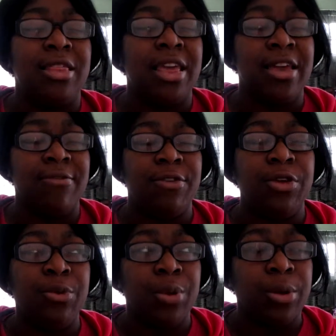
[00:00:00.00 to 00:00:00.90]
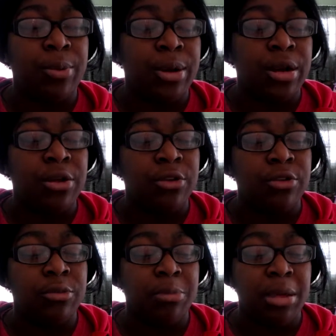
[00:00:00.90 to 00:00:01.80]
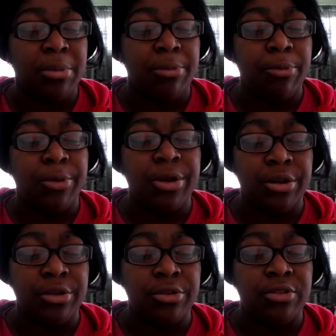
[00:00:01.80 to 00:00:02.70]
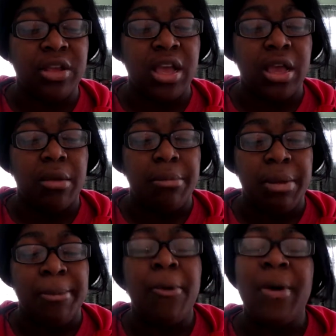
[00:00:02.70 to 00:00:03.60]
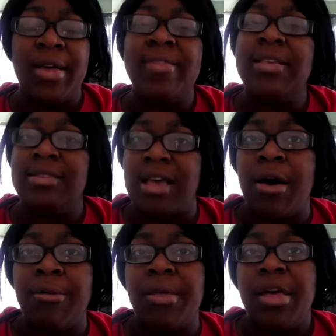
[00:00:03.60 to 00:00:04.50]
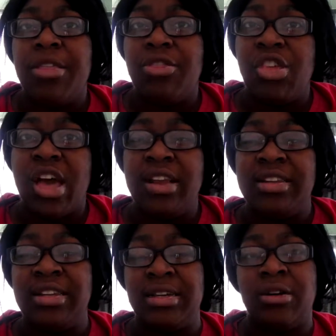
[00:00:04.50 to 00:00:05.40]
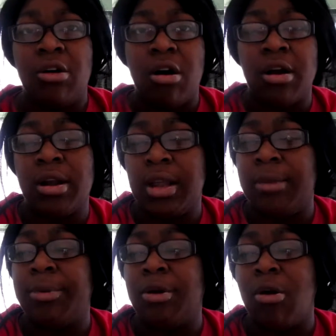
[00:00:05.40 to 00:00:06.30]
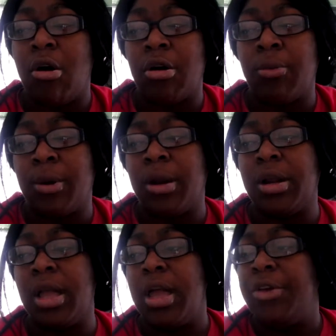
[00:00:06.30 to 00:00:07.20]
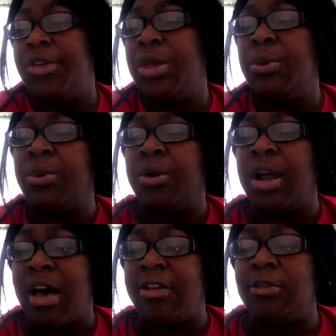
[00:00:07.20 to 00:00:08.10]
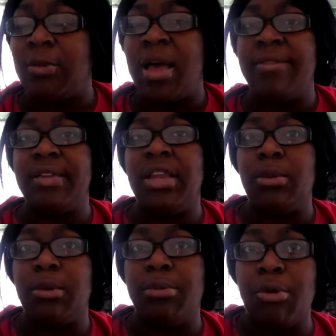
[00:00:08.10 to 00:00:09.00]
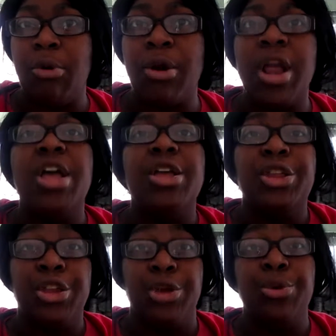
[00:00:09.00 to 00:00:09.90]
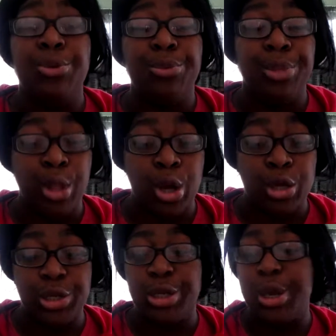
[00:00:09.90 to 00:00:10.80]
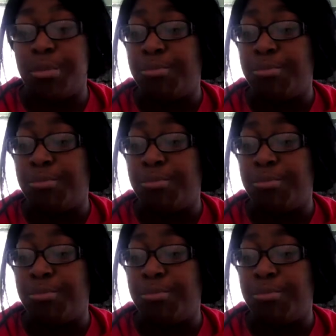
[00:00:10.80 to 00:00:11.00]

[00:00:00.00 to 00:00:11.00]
If you were one of those people in the South that did hard labor, hard work, you were housewifing, you were poor, you looked